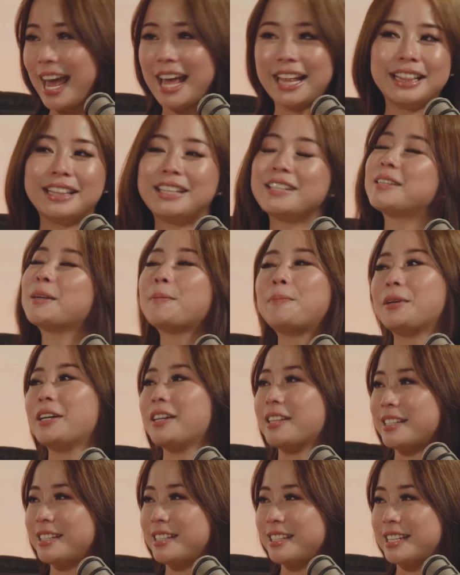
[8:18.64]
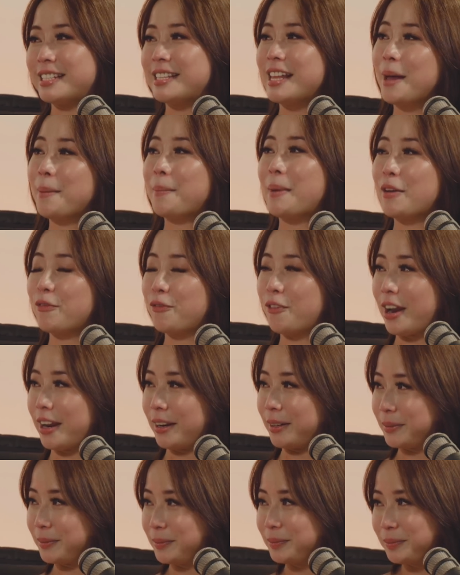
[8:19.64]
and disappears. Is that a bad
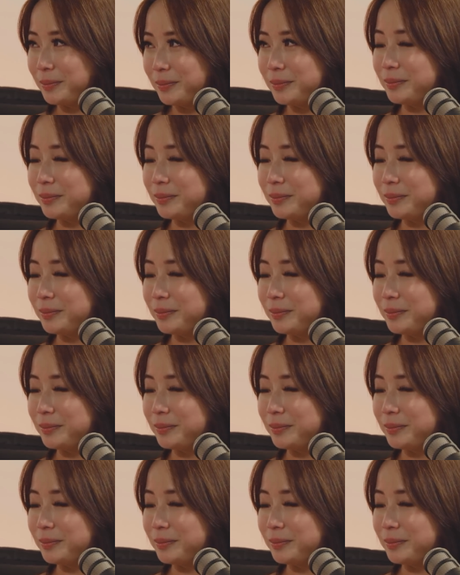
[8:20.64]
friend?